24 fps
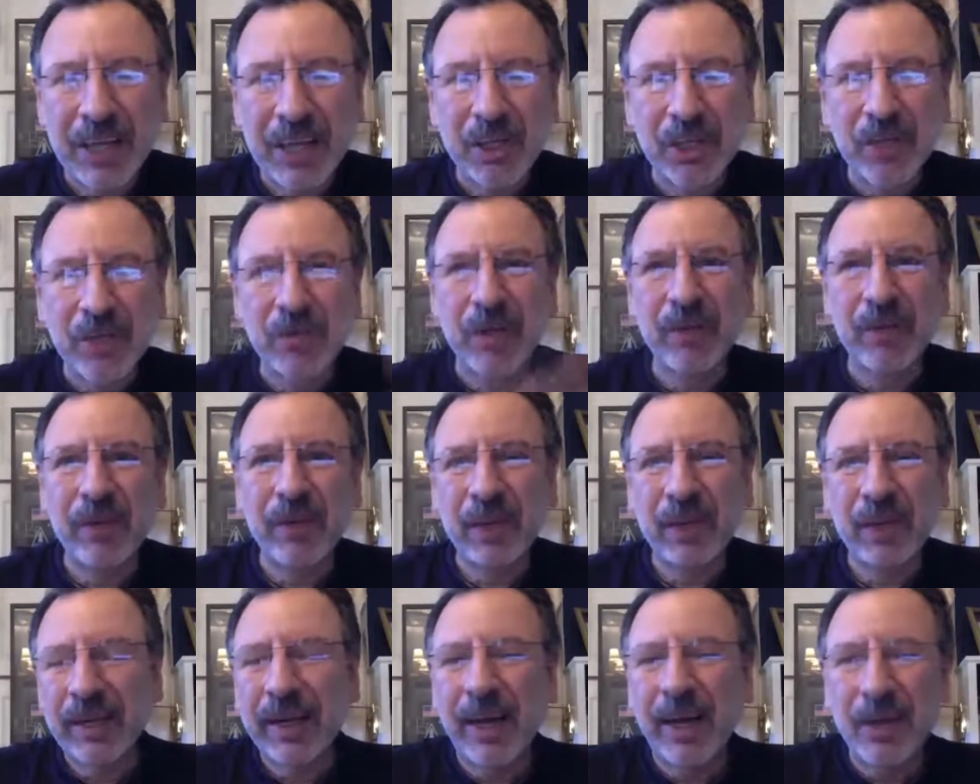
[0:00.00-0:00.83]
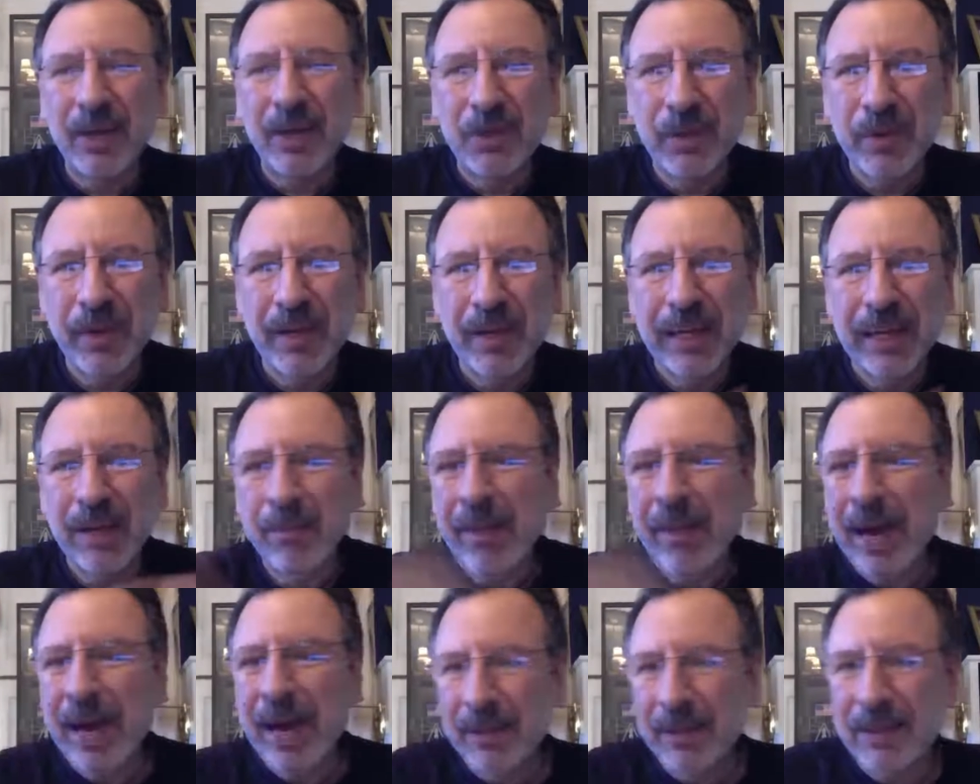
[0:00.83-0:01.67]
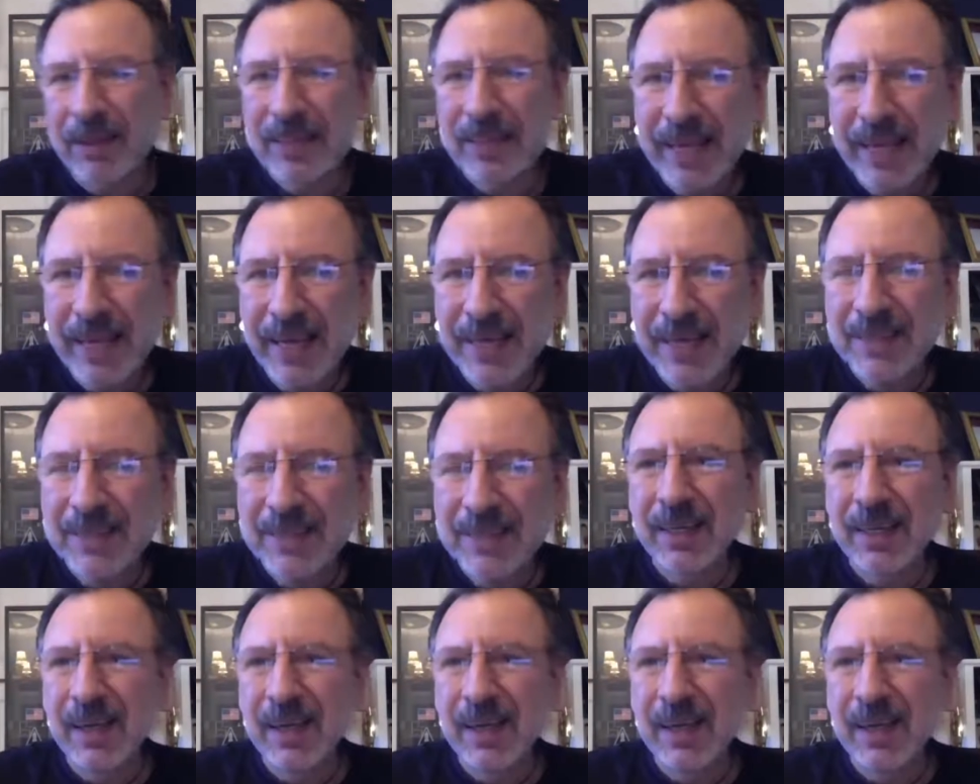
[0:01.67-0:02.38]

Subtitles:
and driven in a country and then come back to the States,